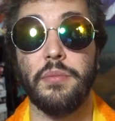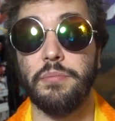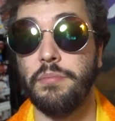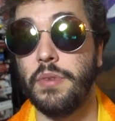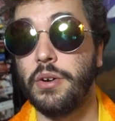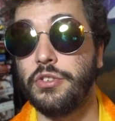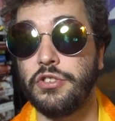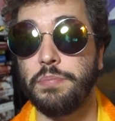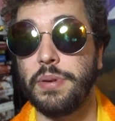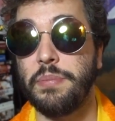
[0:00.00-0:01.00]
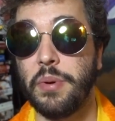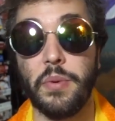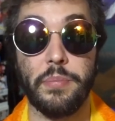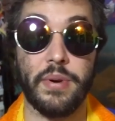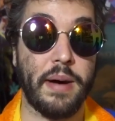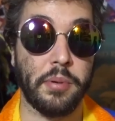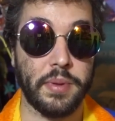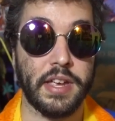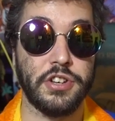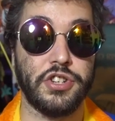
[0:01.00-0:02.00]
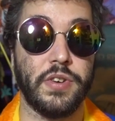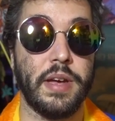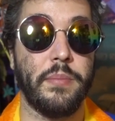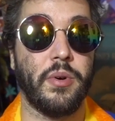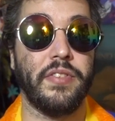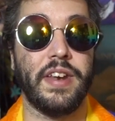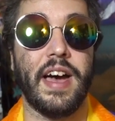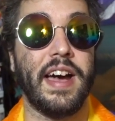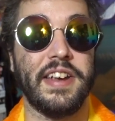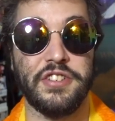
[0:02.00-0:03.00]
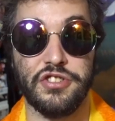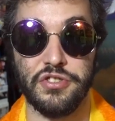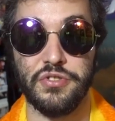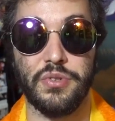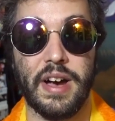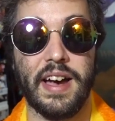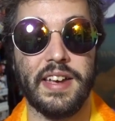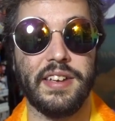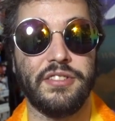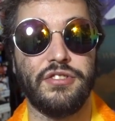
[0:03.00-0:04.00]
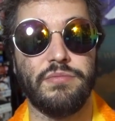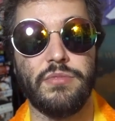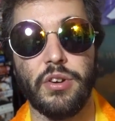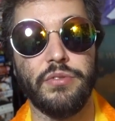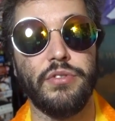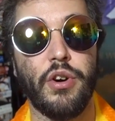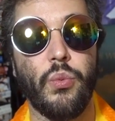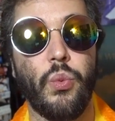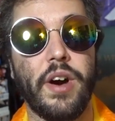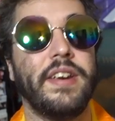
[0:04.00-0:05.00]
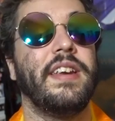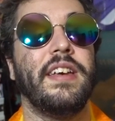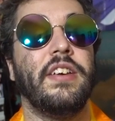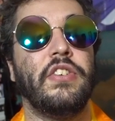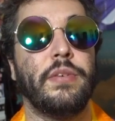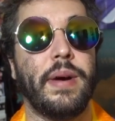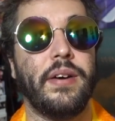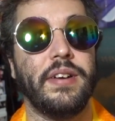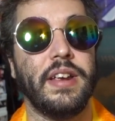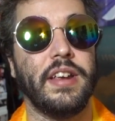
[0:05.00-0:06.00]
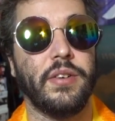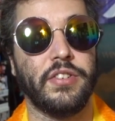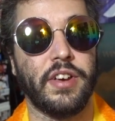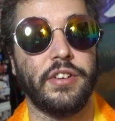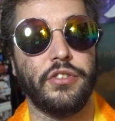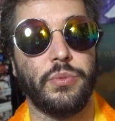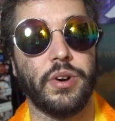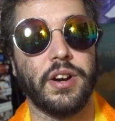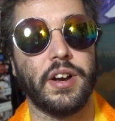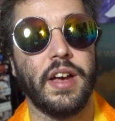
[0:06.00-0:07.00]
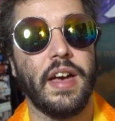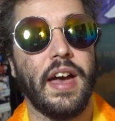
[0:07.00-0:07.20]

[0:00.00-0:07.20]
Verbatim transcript: most people will probably enjoy it more than I do. I don't know what it is about Inio Asano's work.